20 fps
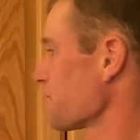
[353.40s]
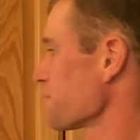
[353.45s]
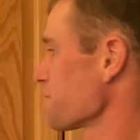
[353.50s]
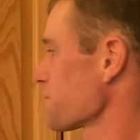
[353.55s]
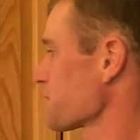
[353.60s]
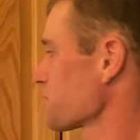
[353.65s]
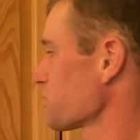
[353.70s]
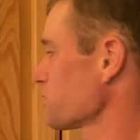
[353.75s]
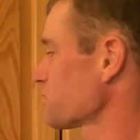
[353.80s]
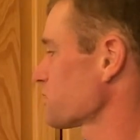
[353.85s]

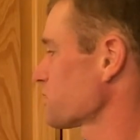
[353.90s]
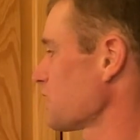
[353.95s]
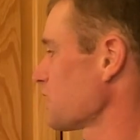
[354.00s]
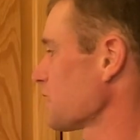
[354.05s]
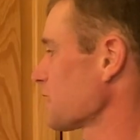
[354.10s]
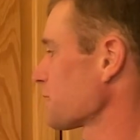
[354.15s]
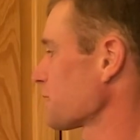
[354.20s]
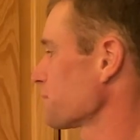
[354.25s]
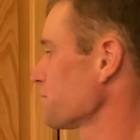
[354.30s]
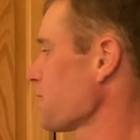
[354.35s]
Third
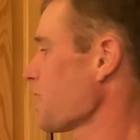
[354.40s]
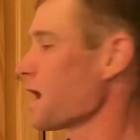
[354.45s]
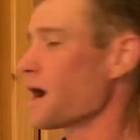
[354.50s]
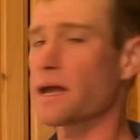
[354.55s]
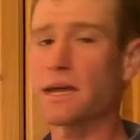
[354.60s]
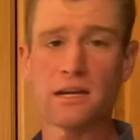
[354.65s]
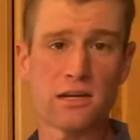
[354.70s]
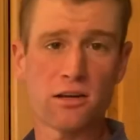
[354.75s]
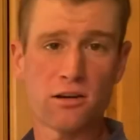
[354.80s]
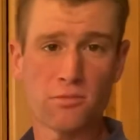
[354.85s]
thing,
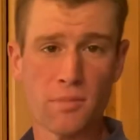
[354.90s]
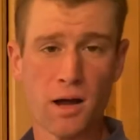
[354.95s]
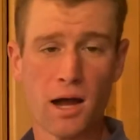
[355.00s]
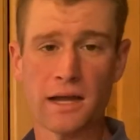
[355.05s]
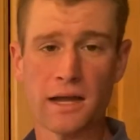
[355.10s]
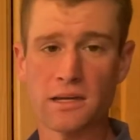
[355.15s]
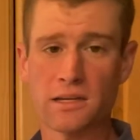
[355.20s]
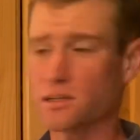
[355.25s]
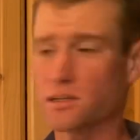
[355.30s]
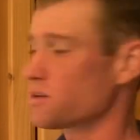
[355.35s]

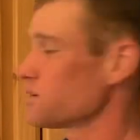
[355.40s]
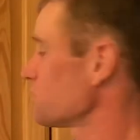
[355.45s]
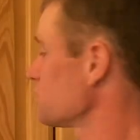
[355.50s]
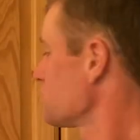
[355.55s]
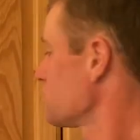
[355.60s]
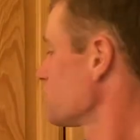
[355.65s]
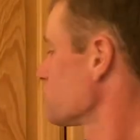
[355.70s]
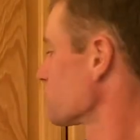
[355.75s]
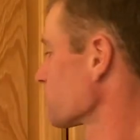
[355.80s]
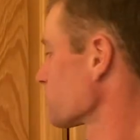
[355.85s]
pioneer-minded
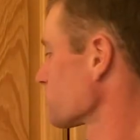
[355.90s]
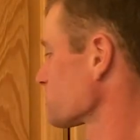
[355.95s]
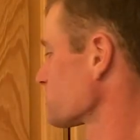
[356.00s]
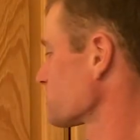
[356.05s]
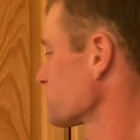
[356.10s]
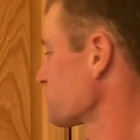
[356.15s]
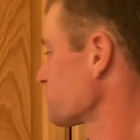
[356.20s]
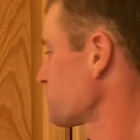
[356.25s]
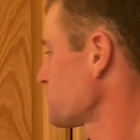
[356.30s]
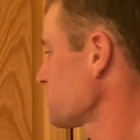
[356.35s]

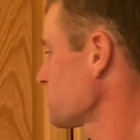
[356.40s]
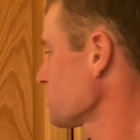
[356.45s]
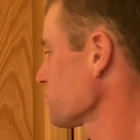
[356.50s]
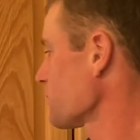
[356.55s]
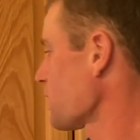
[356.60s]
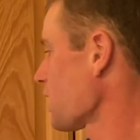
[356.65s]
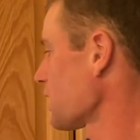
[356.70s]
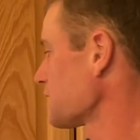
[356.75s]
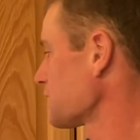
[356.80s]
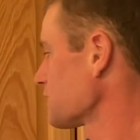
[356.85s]
versus
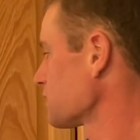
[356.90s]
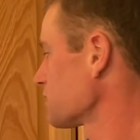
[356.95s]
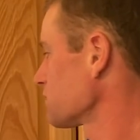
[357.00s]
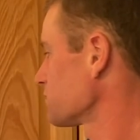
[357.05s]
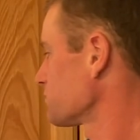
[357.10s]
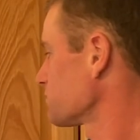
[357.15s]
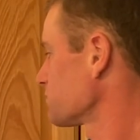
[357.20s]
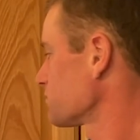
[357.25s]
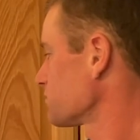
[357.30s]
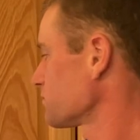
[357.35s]
peer-minded.
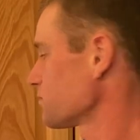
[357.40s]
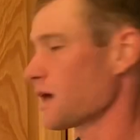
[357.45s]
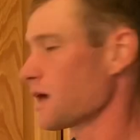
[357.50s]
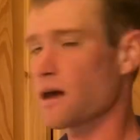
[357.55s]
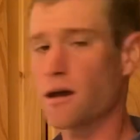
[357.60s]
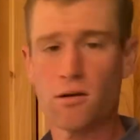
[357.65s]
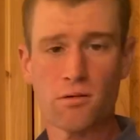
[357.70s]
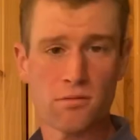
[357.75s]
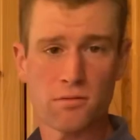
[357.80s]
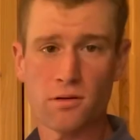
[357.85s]

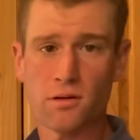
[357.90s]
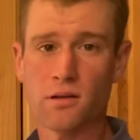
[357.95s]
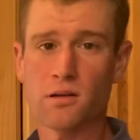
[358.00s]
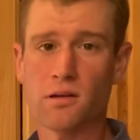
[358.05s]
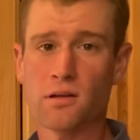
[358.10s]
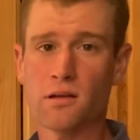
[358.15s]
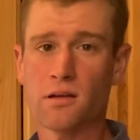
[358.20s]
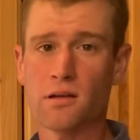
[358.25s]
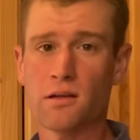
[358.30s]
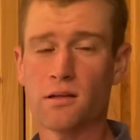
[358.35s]
Now,
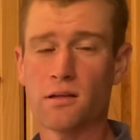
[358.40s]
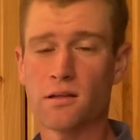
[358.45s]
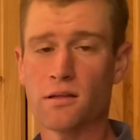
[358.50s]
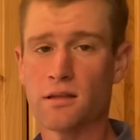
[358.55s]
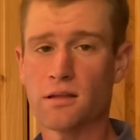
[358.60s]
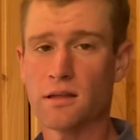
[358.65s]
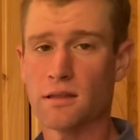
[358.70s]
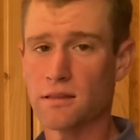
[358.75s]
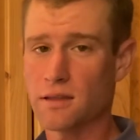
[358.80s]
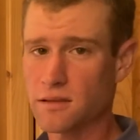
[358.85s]

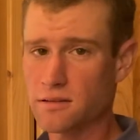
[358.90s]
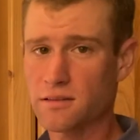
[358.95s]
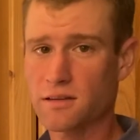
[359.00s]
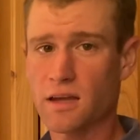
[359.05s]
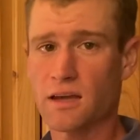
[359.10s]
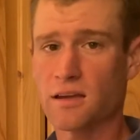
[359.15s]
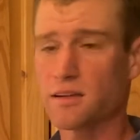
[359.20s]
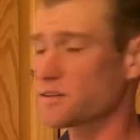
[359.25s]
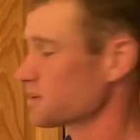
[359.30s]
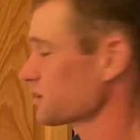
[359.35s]
in this
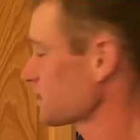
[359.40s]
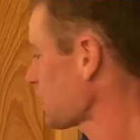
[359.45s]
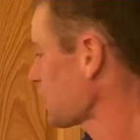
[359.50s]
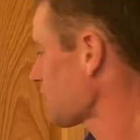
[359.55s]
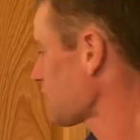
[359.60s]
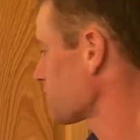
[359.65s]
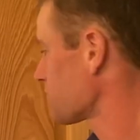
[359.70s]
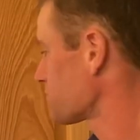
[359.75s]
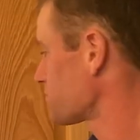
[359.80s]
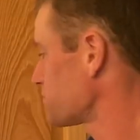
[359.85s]
case,
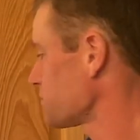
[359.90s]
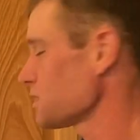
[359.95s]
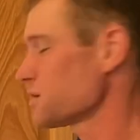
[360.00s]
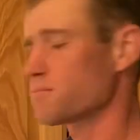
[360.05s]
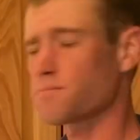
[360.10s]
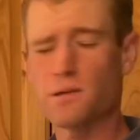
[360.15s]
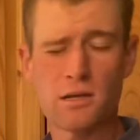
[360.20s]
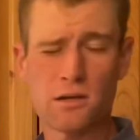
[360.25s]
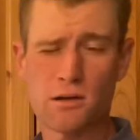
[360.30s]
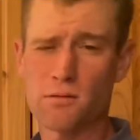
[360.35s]
again, being
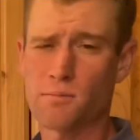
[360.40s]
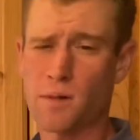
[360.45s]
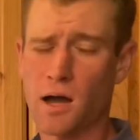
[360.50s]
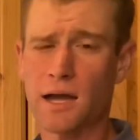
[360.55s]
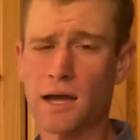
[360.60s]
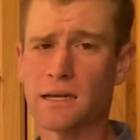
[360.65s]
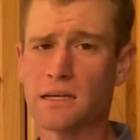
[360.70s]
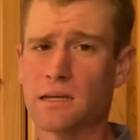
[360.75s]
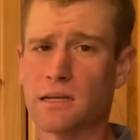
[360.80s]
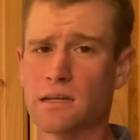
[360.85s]

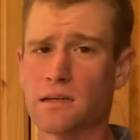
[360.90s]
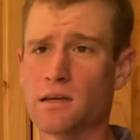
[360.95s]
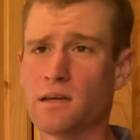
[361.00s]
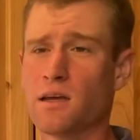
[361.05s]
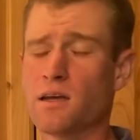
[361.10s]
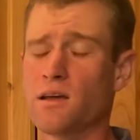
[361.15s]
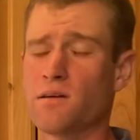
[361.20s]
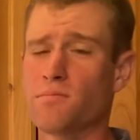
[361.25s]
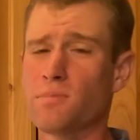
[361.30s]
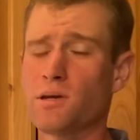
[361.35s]
peer-minded,
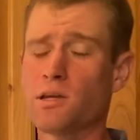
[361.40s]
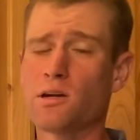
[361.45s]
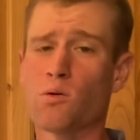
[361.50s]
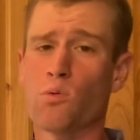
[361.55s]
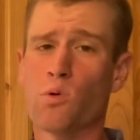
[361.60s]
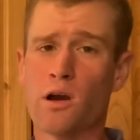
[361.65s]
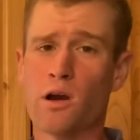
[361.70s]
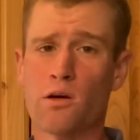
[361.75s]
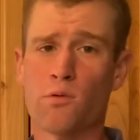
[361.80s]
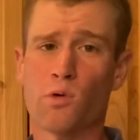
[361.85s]
being
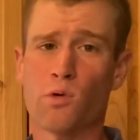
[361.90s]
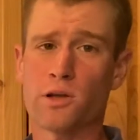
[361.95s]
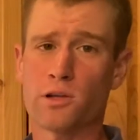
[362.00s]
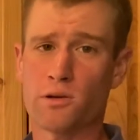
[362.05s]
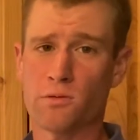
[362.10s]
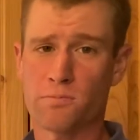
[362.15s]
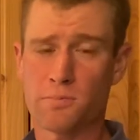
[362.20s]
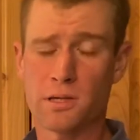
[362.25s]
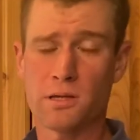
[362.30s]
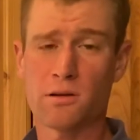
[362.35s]
aware of what your
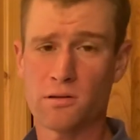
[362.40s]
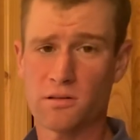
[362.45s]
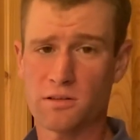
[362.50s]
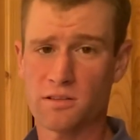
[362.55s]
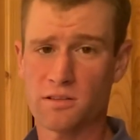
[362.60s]
peers